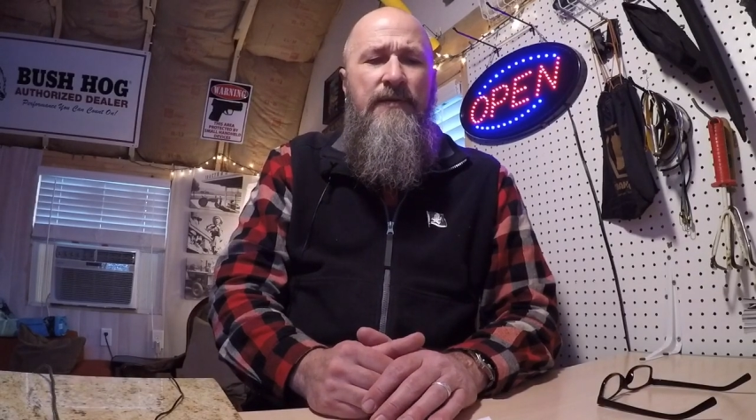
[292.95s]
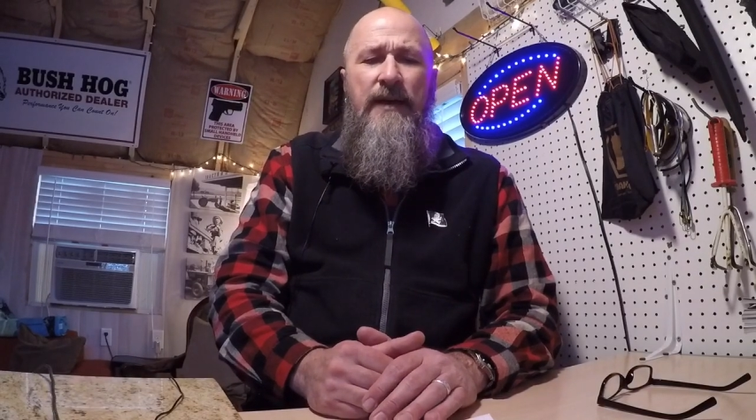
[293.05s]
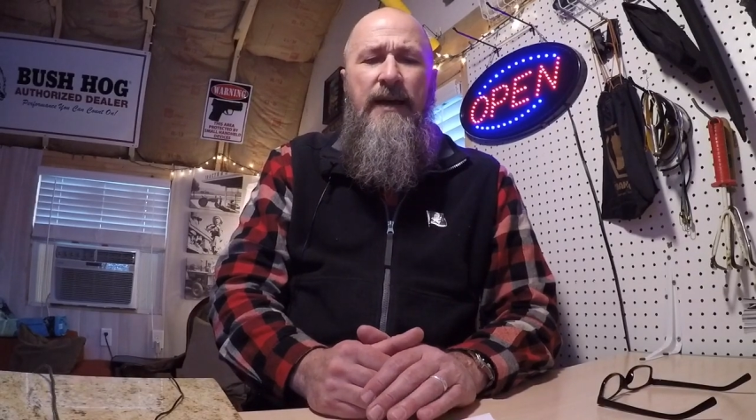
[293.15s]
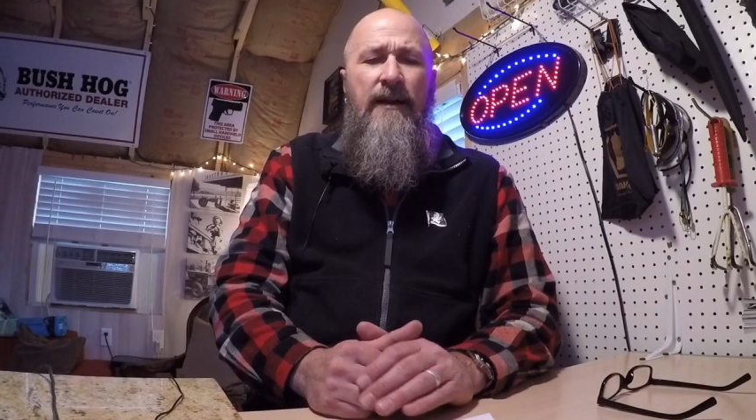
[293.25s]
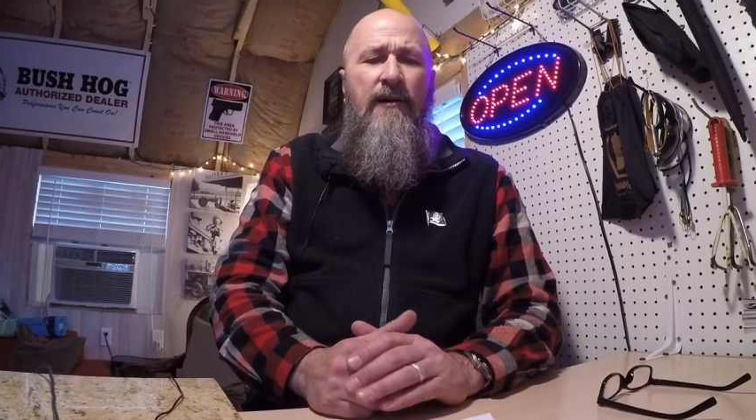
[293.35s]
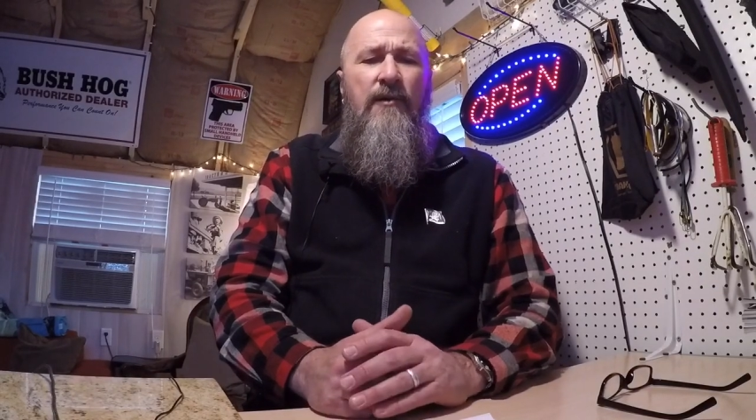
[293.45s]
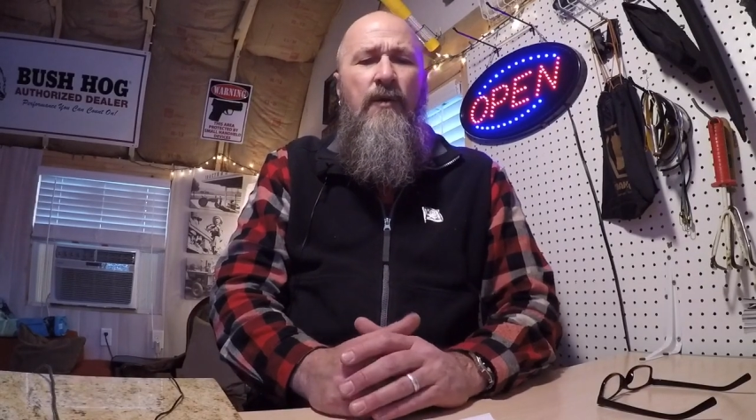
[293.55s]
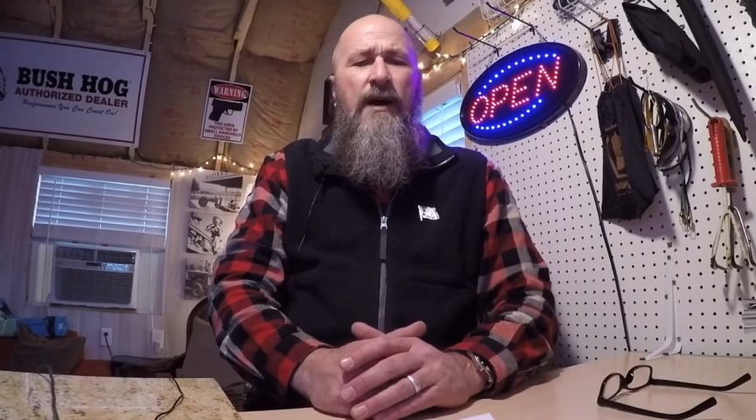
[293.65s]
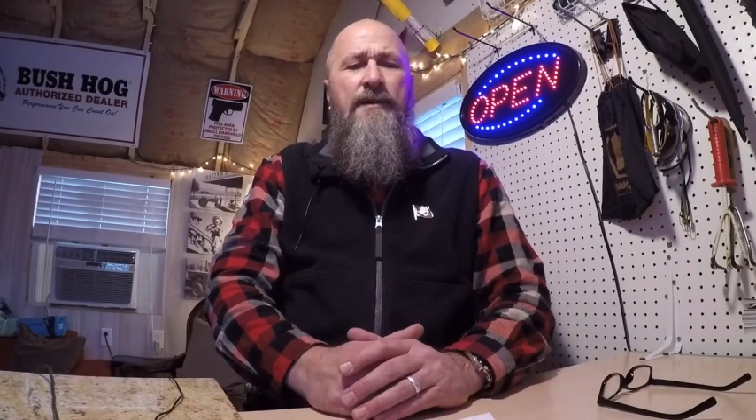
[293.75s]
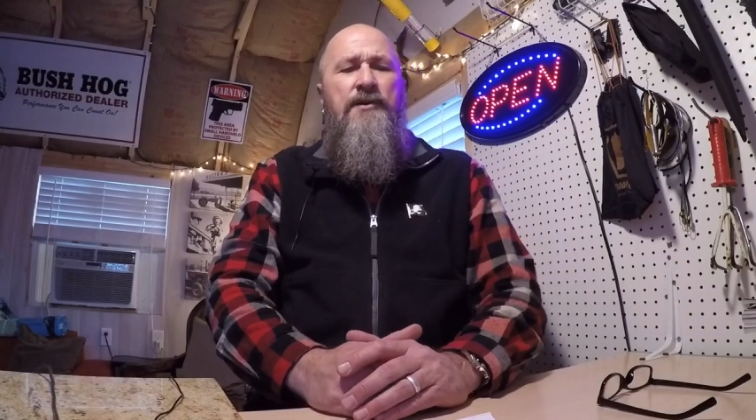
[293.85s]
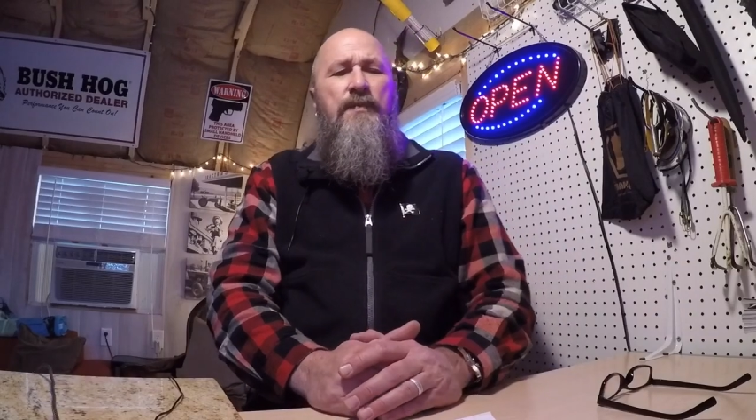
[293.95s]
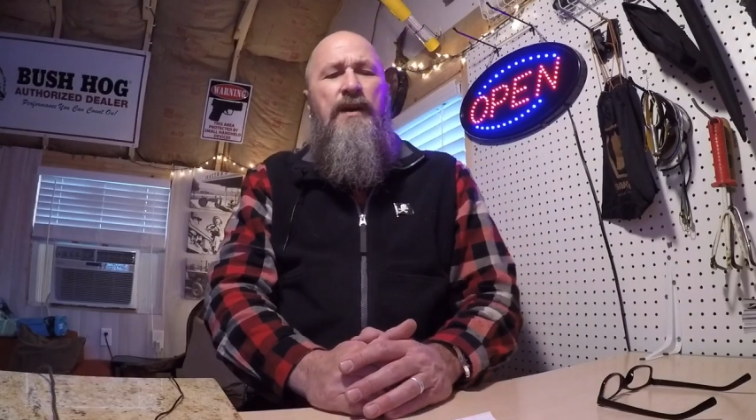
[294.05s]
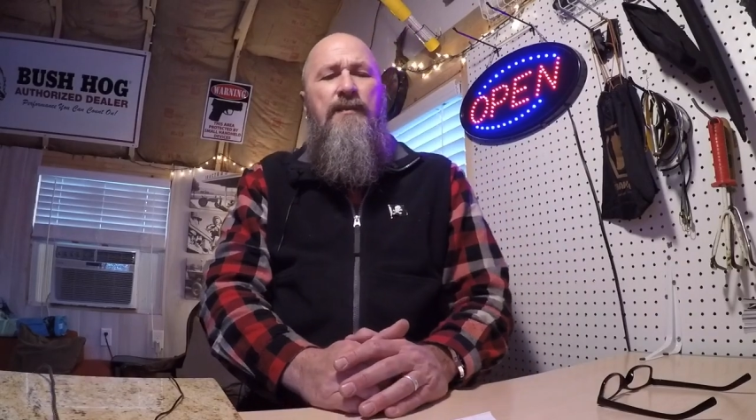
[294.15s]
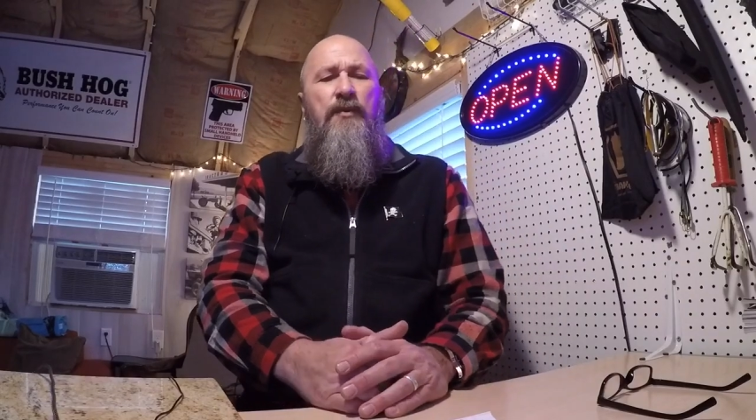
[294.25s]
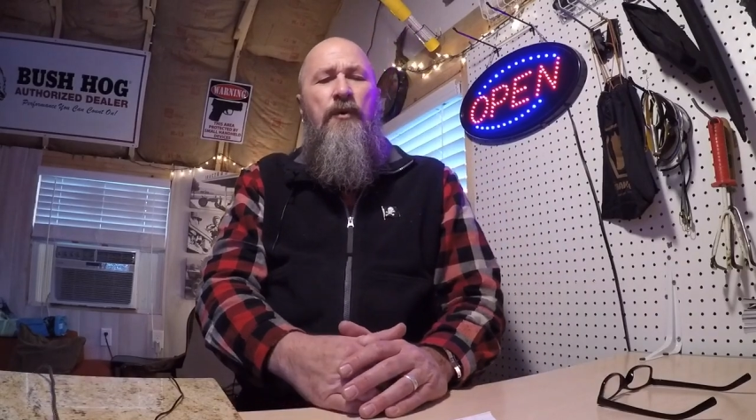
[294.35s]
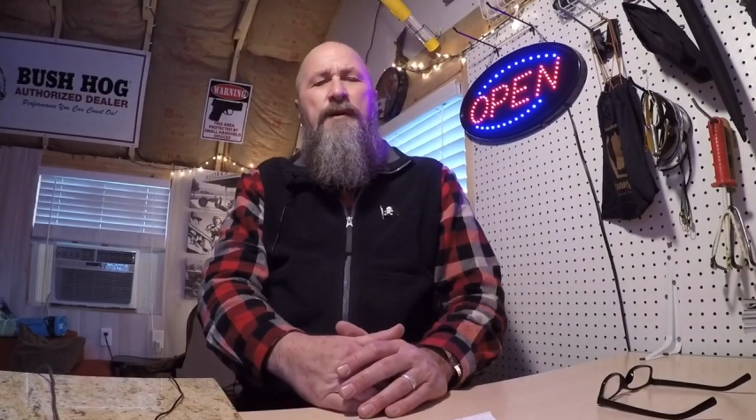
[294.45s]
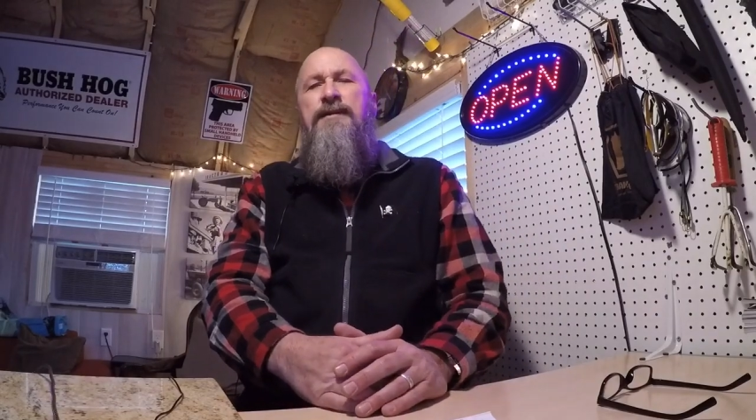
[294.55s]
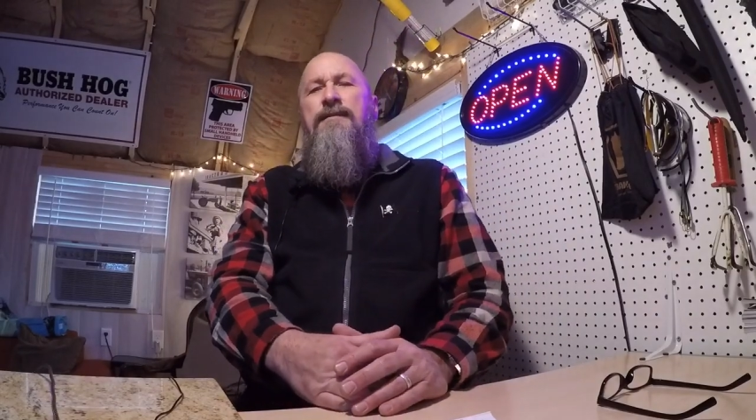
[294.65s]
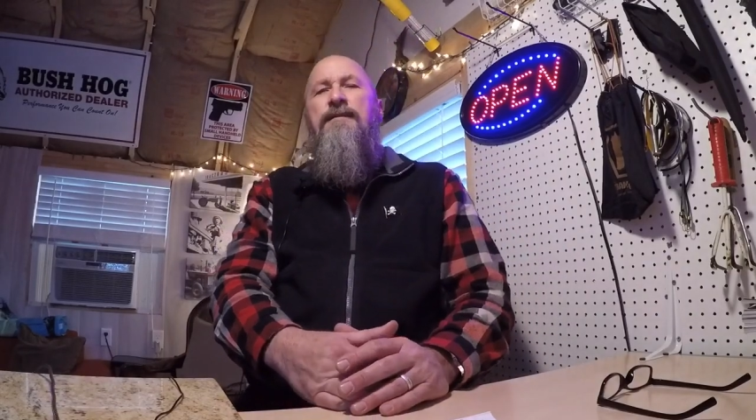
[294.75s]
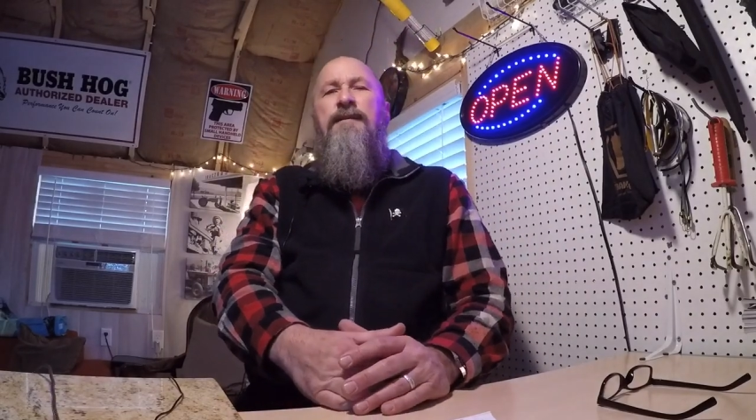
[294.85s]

that our water's being poisoned,